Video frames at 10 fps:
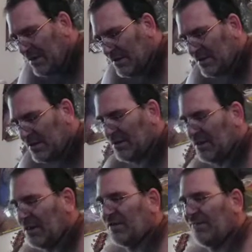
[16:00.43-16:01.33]
isn't
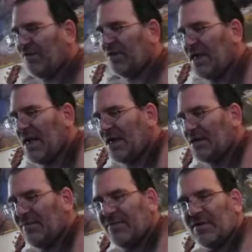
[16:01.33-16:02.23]
fully
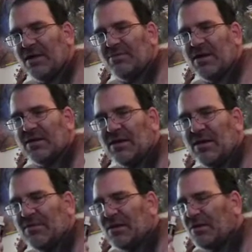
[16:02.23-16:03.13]
active or gets messed
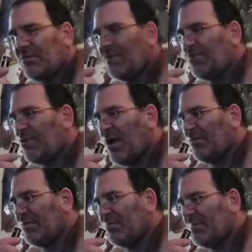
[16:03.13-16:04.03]
up, there would be a
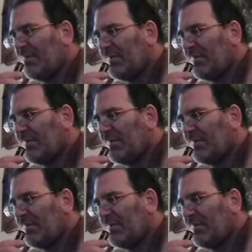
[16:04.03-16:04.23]
problem.